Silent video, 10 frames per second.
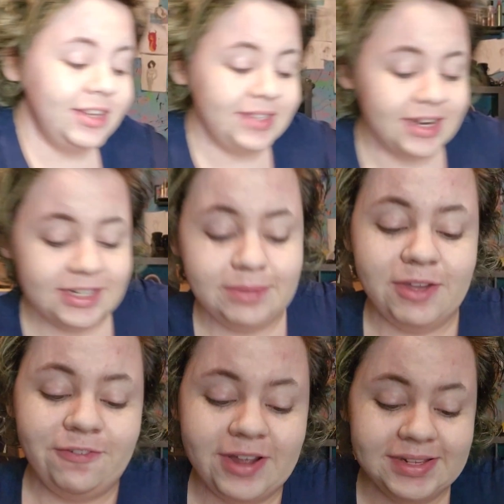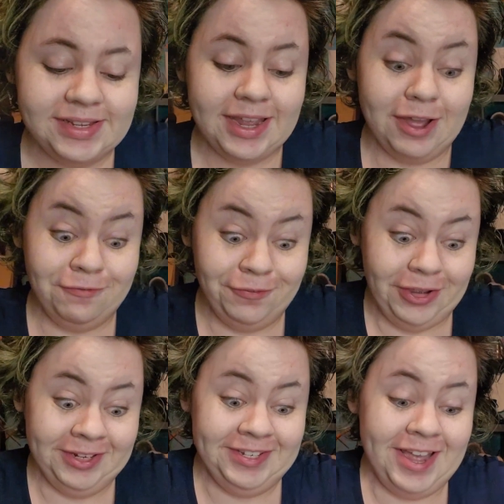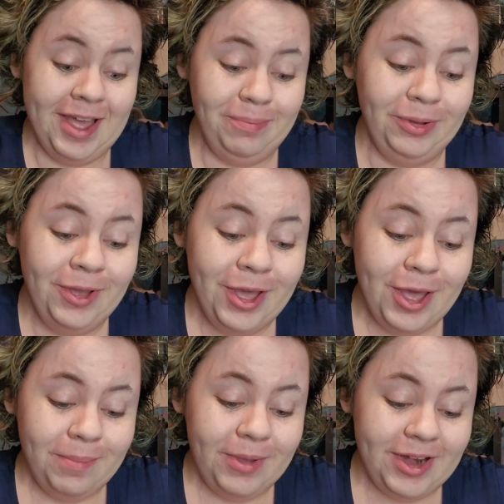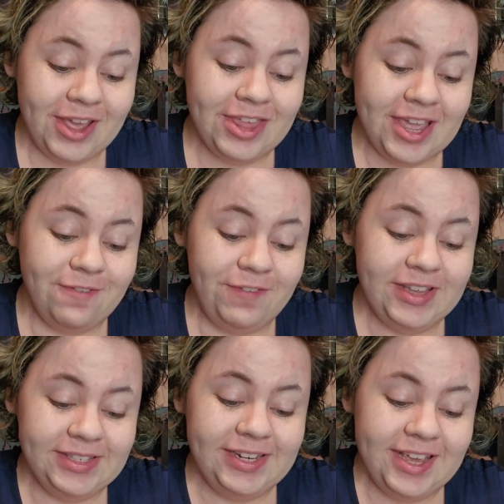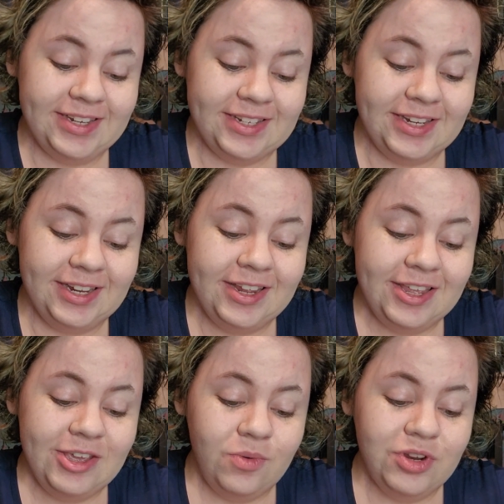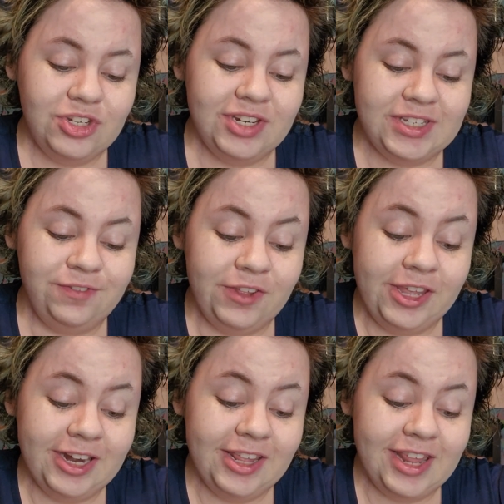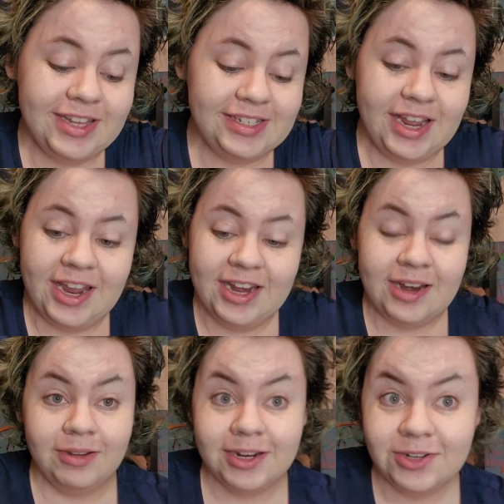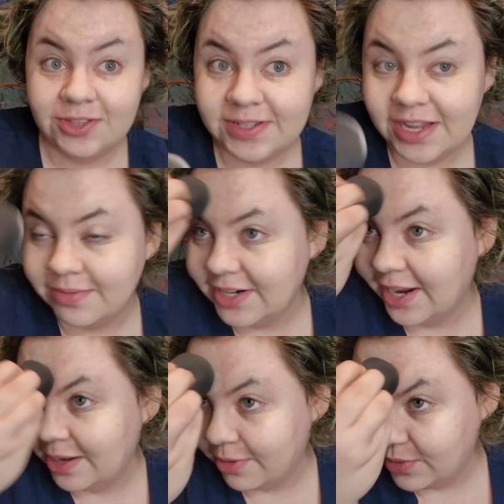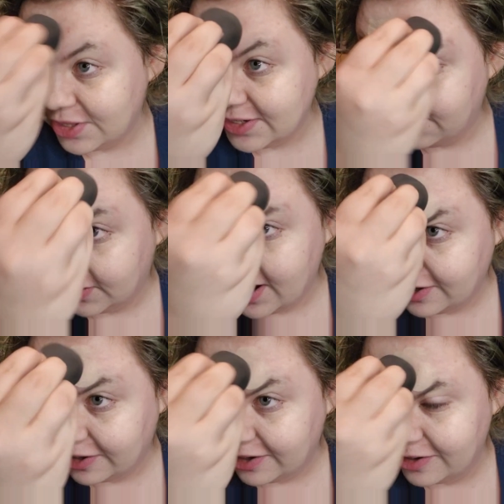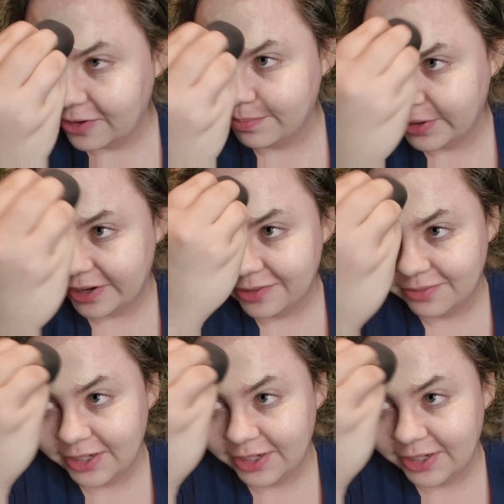sent it to my friend saying, I fucked up! But I think I fixed it with just filling it in last night, and I'm gonna do the same today, but with a different color. But,